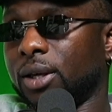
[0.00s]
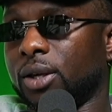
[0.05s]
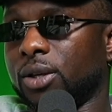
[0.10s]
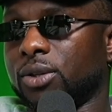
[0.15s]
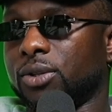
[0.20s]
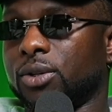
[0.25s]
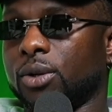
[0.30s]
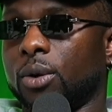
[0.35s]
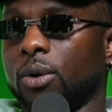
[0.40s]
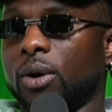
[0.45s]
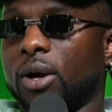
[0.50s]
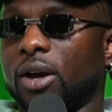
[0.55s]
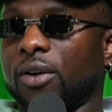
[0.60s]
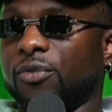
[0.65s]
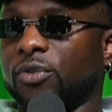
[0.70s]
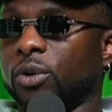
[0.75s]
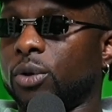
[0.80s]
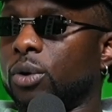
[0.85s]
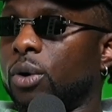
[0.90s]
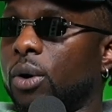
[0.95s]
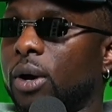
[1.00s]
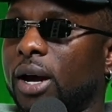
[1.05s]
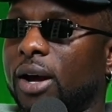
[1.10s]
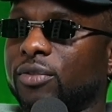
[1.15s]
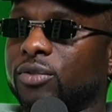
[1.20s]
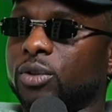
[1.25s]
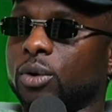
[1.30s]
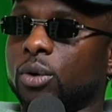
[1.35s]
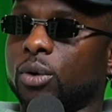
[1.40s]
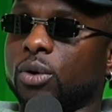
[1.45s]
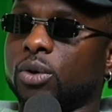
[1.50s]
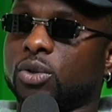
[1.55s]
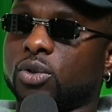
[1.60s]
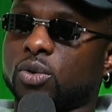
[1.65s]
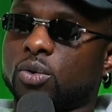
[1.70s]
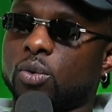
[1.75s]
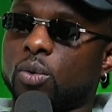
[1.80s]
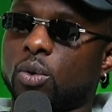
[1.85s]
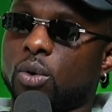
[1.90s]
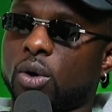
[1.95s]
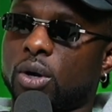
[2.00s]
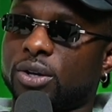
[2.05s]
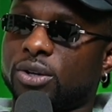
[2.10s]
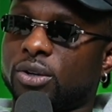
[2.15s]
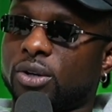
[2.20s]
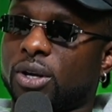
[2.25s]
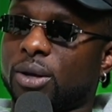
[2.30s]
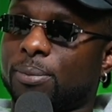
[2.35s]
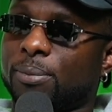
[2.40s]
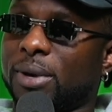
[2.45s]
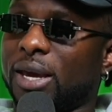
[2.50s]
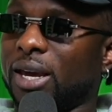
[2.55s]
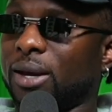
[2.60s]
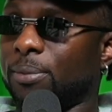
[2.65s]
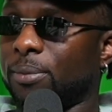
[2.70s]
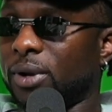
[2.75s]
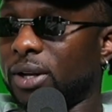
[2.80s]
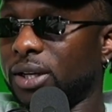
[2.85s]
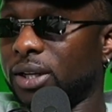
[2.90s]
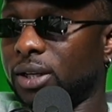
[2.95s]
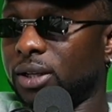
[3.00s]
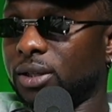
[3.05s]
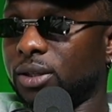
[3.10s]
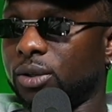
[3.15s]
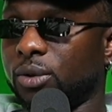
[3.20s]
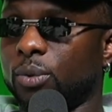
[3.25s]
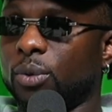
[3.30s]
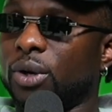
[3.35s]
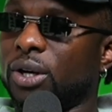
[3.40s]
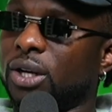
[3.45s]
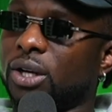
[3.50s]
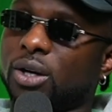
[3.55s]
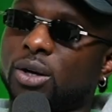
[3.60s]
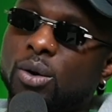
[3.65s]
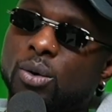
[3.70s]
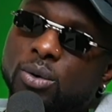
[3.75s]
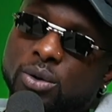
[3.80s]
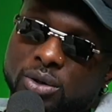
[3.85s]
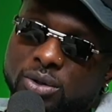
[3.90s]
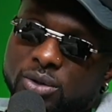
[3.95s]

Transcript: So if you don't have to go to school and you can make money, you wouldn't go to